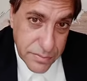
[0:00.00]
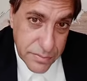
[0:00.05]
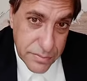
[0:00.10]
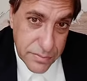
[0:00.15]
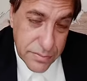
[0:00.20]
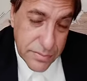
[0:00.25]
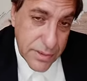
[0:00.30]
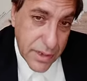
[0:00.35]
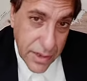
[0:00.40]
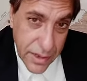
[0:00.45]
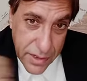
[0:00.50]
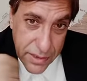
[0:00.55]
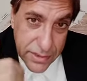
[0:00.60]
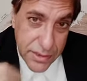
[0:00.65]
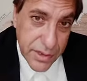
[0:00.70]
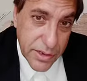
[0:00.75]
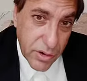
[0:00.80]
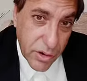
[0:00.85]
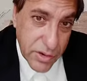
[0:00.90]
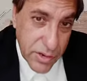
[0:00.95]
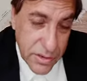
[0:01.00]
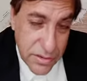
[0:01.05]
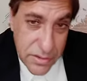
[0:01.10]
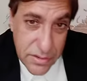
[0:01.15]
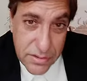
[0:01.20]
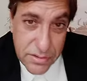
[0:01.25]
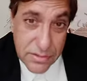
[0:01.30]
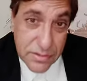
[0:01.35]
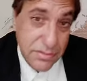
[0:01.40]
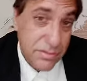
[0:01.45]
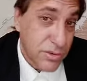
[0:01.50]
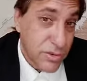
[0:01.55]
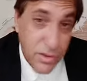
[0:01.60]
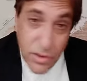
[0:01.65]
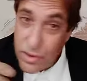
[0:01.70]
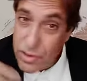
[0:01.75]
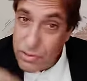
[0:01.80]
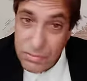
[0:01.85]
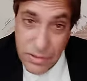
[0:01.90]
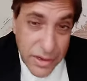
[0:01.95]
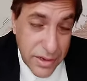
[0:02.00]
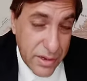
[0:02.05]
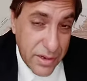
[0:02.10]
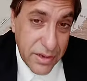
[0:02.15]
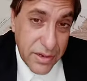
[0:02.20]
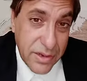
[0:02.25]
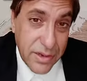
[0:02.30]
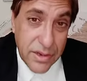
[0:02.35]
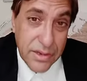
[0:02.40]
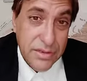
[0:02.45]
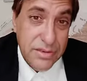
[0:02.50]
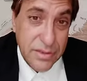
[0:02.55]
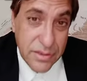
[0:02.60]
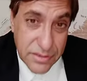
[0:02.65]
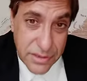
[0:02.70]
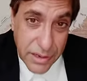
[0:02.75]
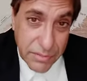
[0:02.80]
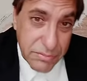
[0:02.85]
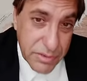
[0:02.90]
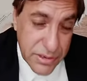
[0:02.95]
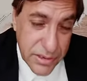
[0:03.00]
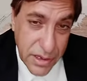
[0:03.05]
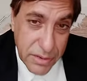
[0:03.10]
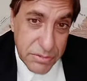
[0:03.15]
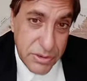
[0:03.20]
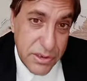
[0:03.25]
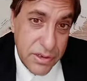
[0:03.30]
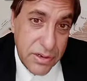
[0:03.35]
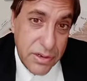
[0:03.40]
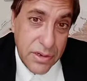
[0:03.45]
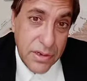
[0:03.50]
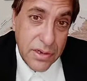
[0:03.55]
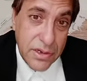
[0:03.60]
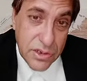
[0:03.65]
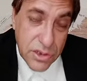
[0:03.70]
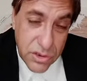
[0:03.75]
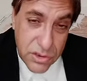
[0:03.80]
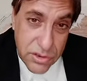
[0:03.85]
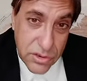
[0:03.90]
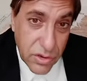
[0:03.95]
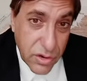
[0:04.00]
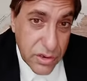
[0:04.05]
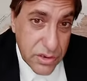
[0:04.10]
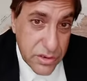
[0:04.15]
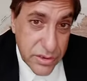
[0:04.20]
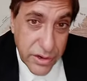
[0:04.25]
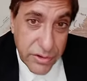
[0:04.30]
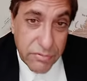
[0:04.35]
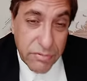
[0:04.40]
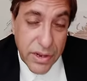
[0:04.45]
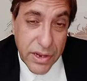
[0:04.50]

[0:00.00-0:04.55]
and they taught us you not by the same deception it's not saved by